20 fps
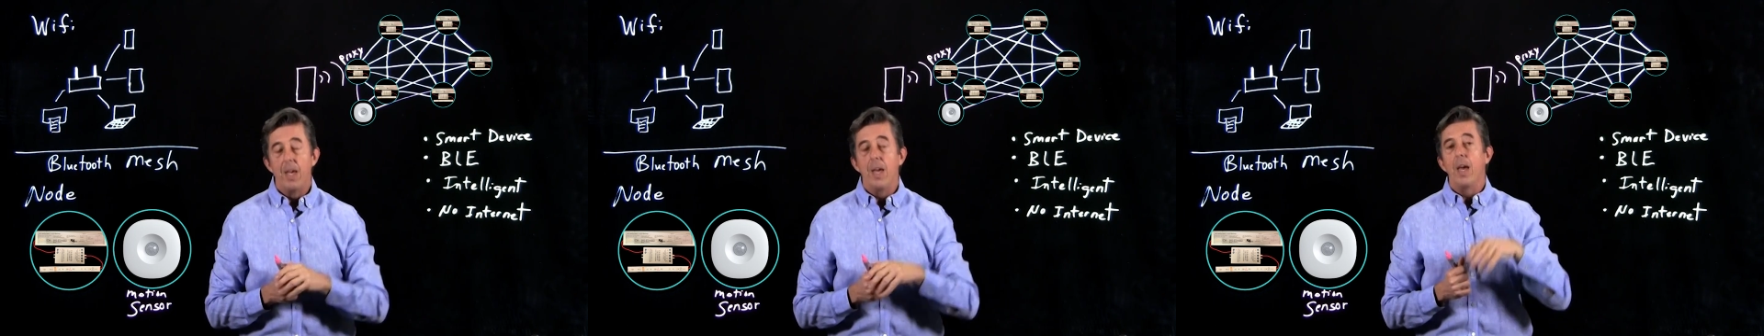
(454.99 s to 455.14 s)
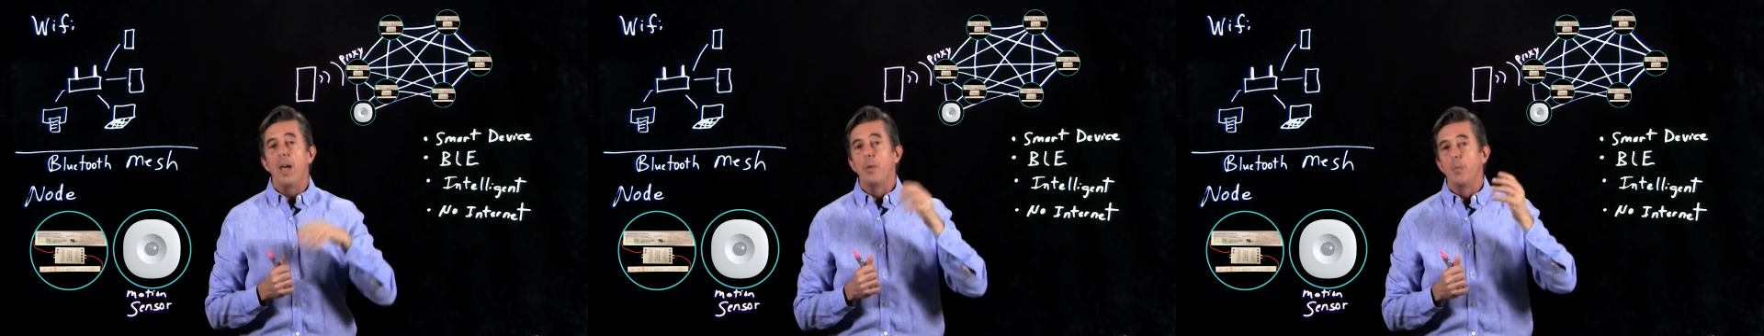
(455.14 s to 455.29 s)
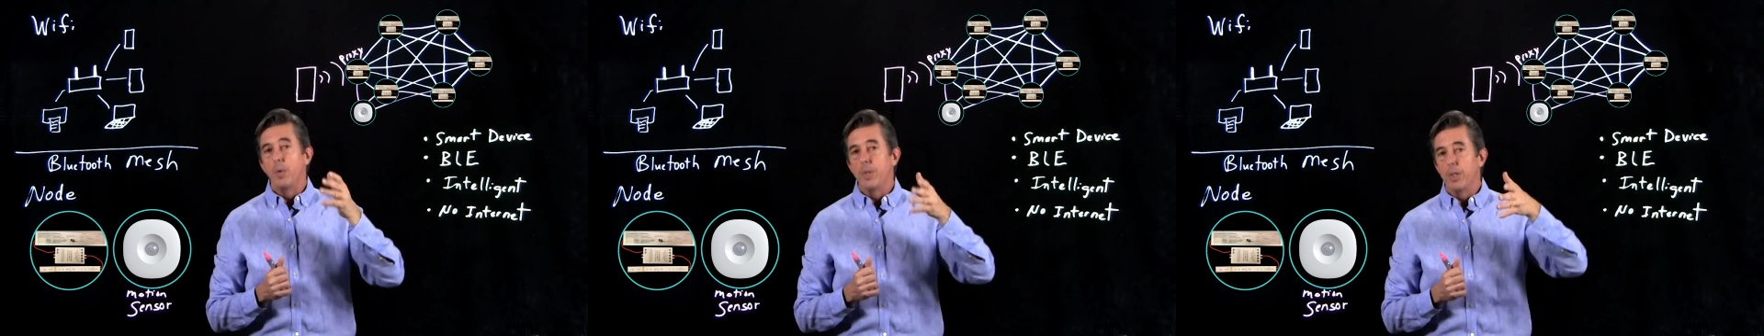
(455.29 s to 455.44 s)

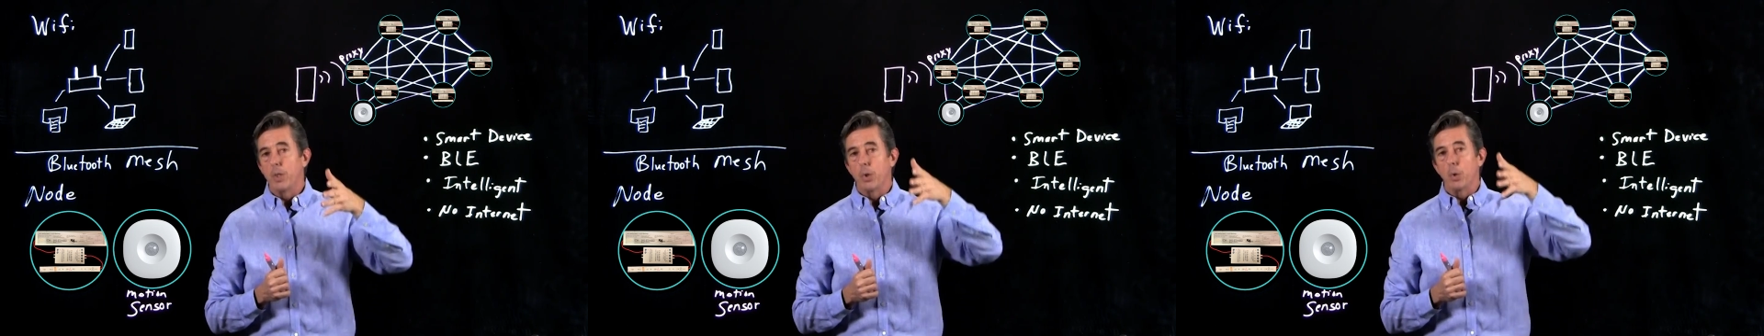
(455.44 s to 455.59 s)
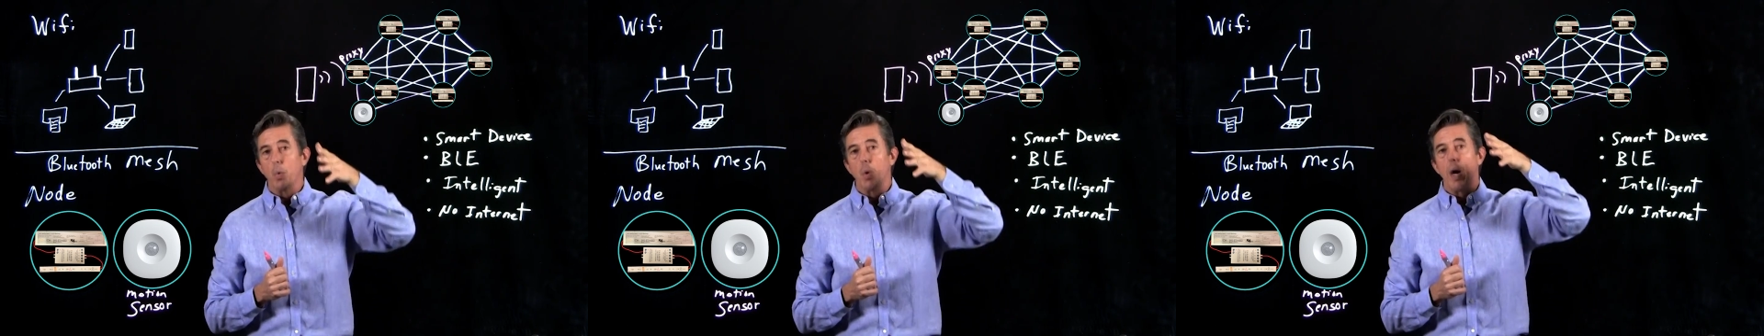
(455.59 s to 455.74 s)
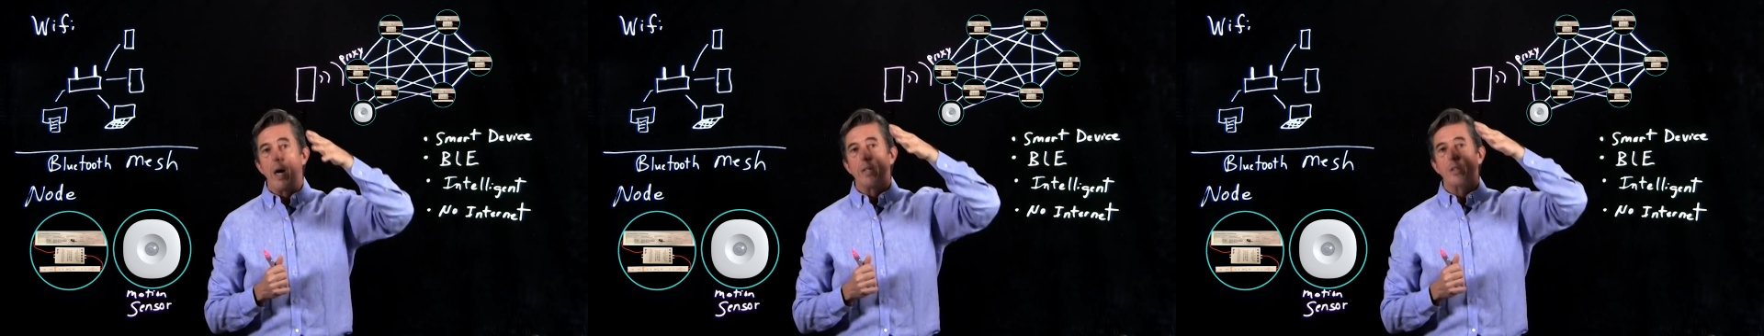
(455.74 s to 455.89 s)
And when the
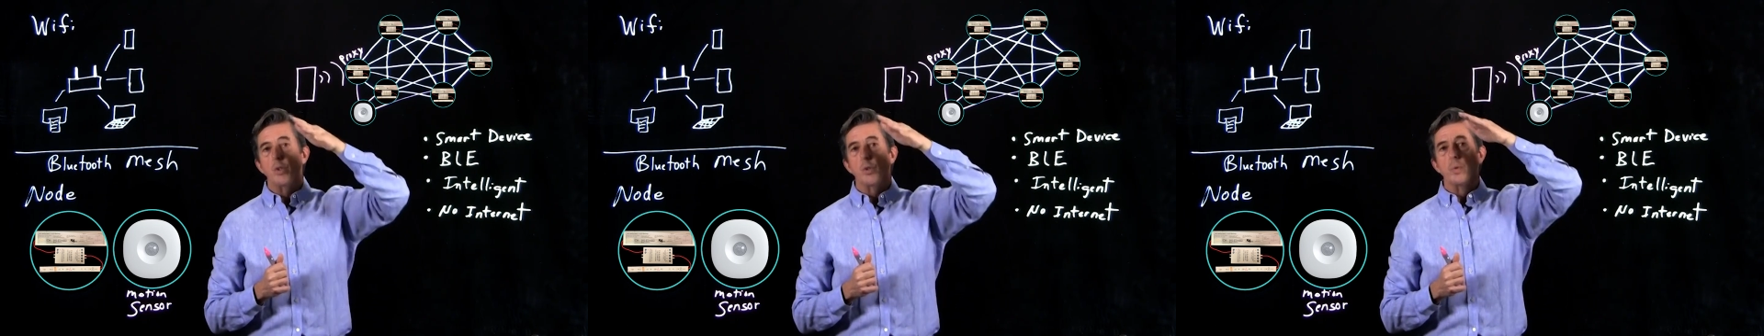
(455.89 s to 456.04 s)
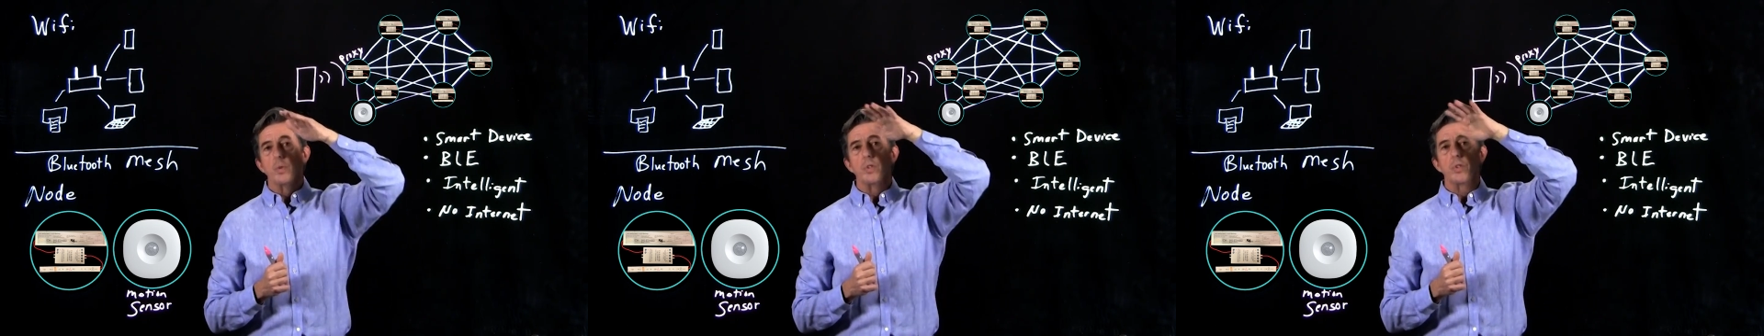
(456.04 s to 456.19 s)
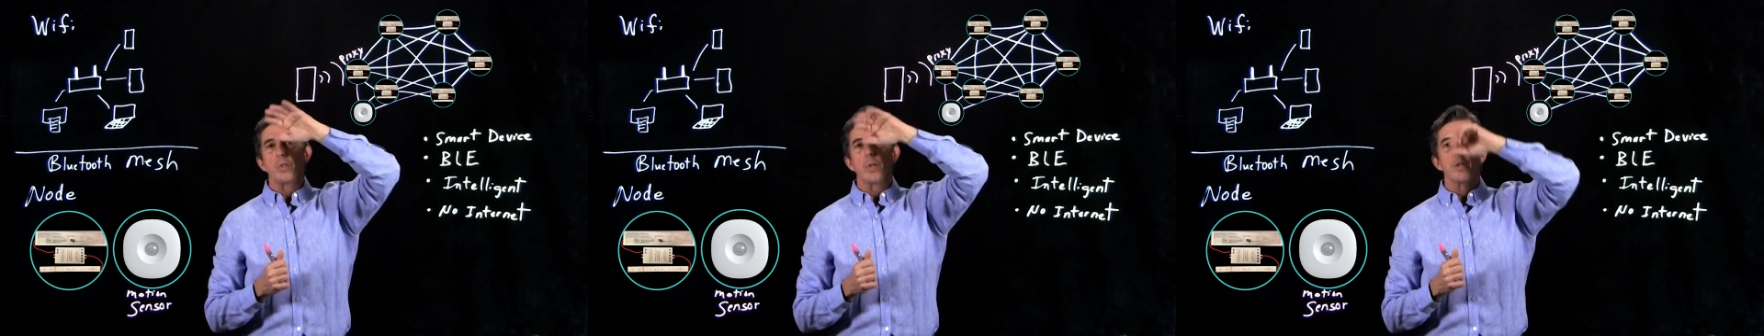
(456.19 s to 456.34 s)
garage
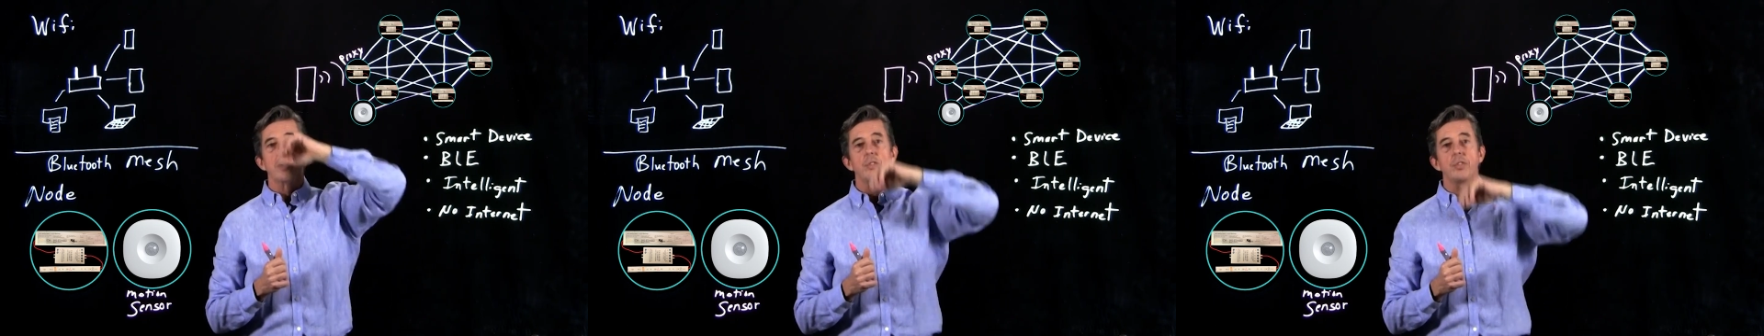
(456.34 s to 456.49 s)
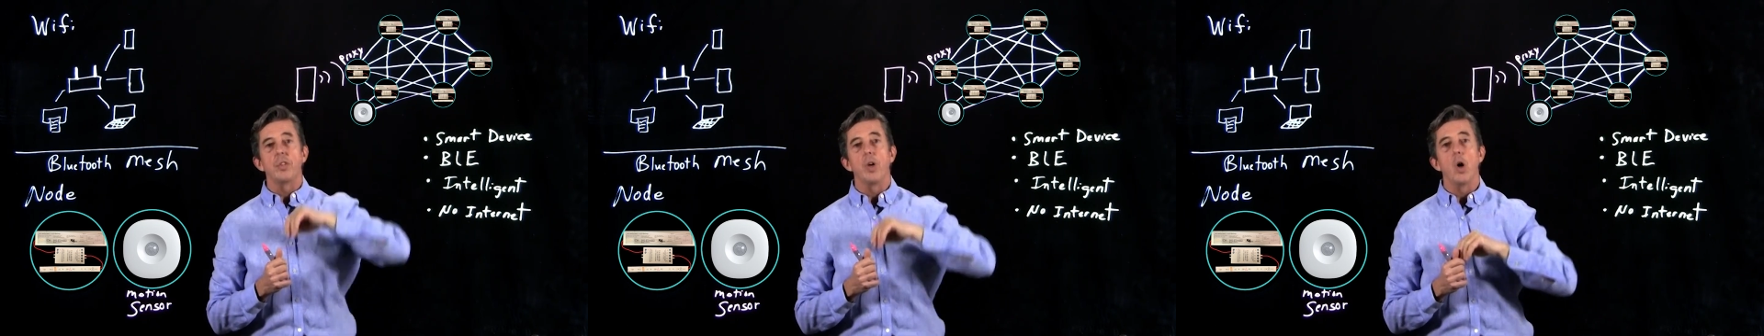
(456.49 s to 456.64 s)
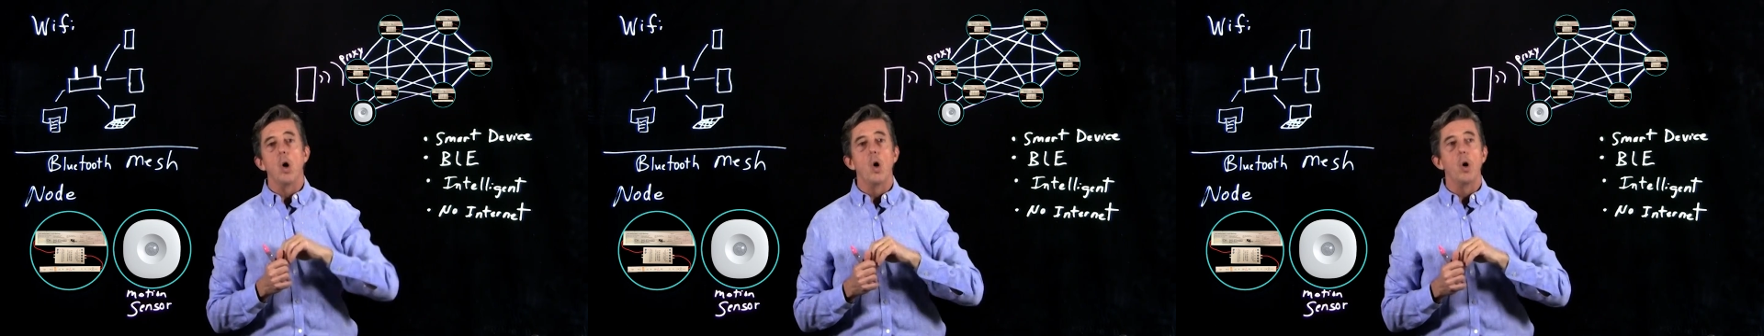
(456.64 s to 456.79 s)
door starts
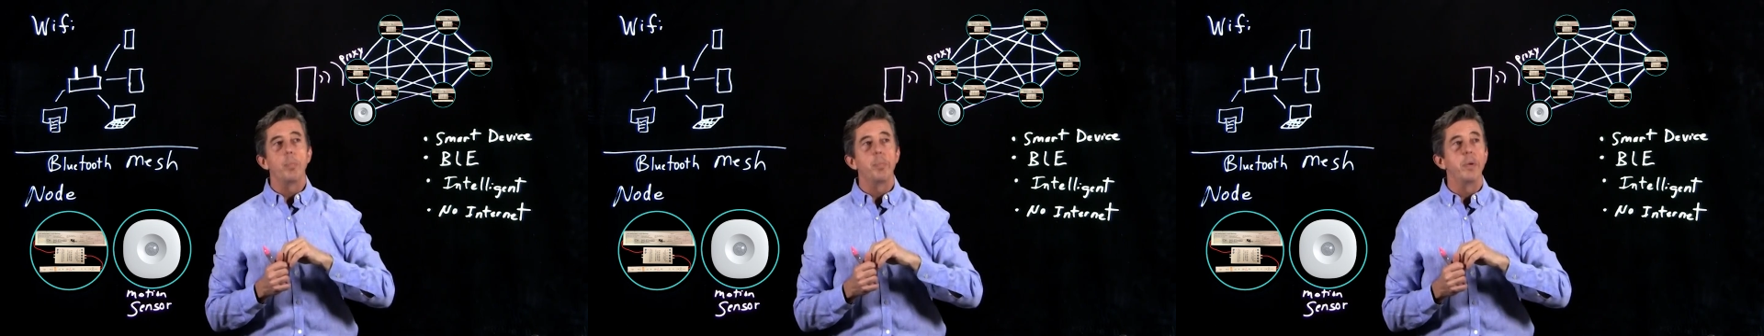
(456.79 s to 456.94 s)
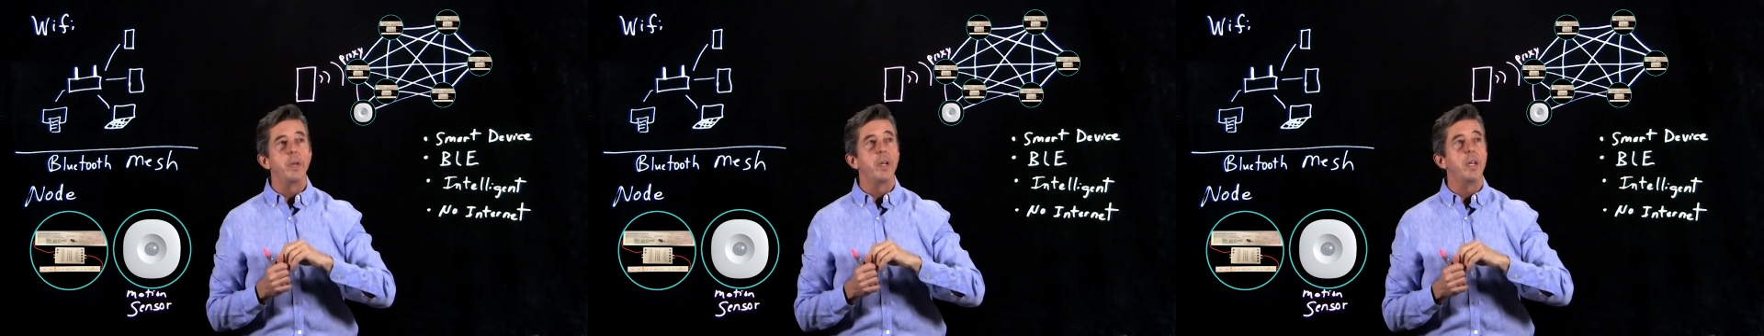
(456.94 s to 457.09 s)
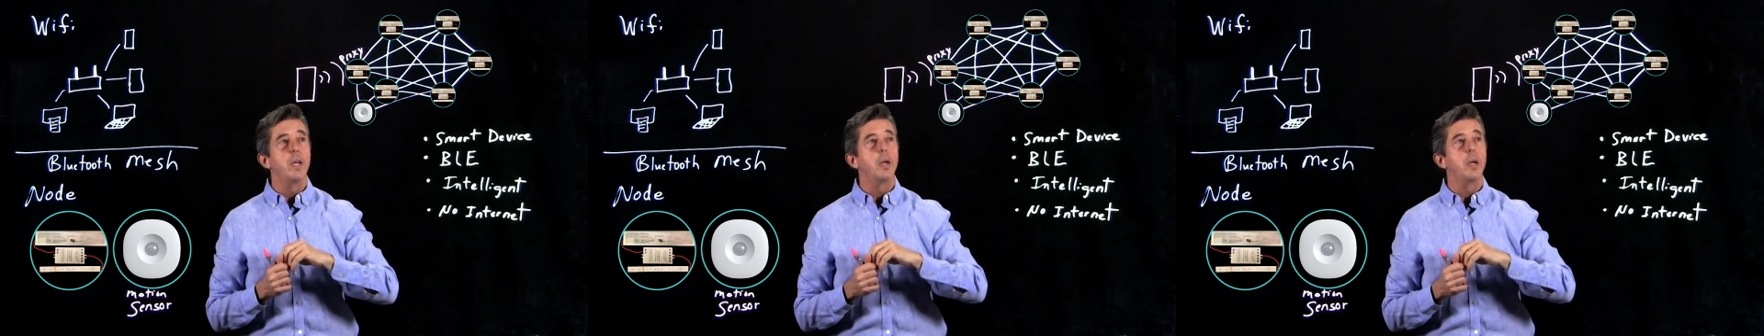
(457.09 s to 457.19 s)
to open,